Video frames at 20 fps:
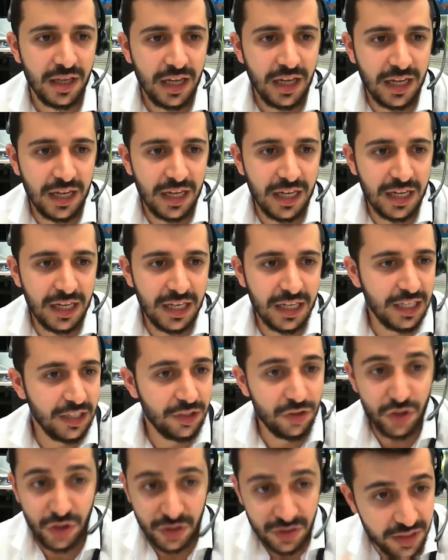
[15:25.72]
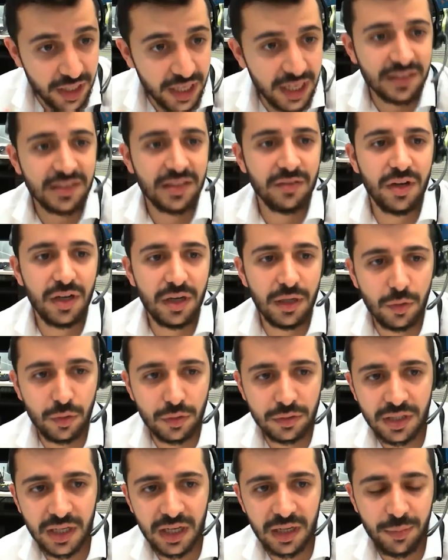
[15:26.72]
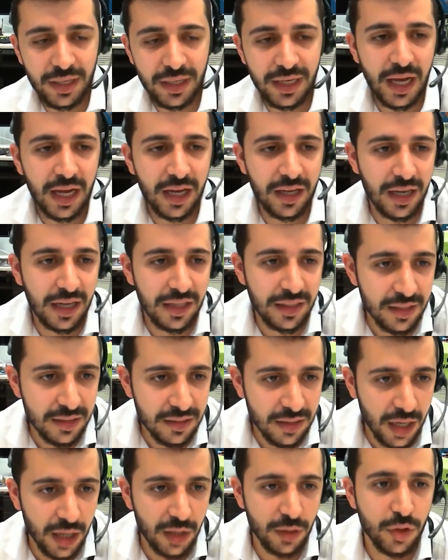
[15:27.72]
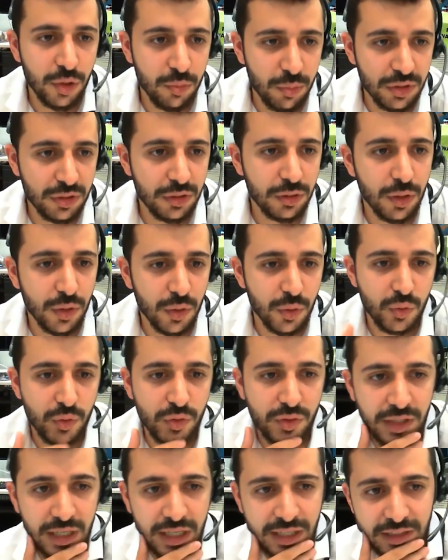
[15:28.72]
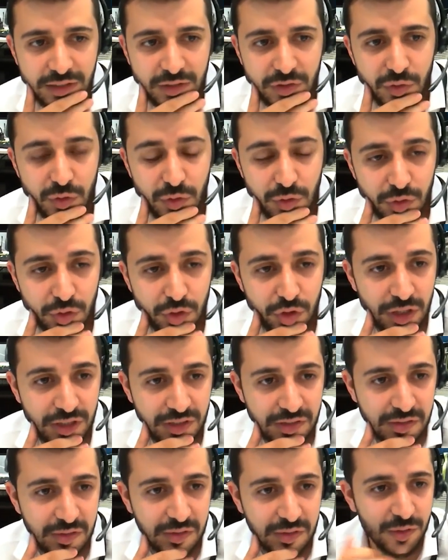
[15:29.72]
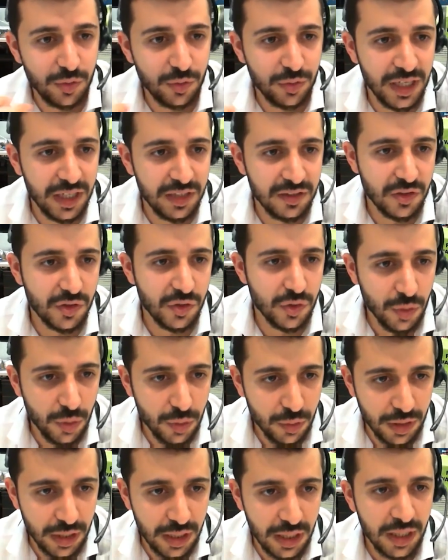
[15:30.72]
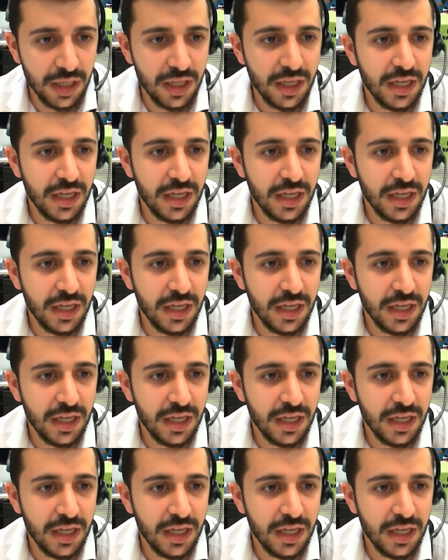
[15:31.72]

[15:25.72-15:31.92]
it just takes a very long time. And I think the argument goes that it's not just today's story.